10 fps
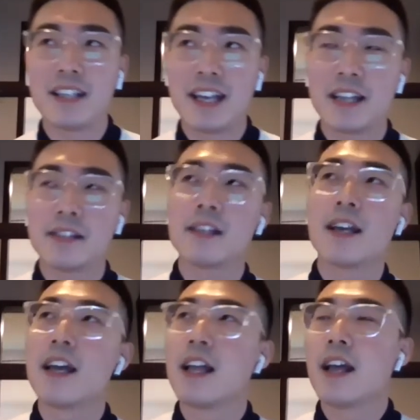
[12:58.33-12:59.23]
did,
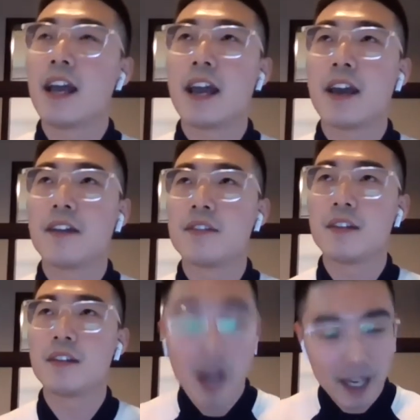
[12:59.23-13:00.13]
and
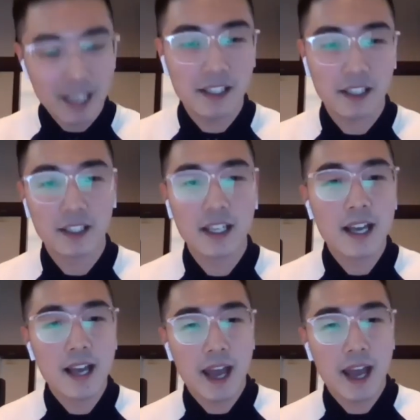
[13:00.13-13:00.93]
the marketing.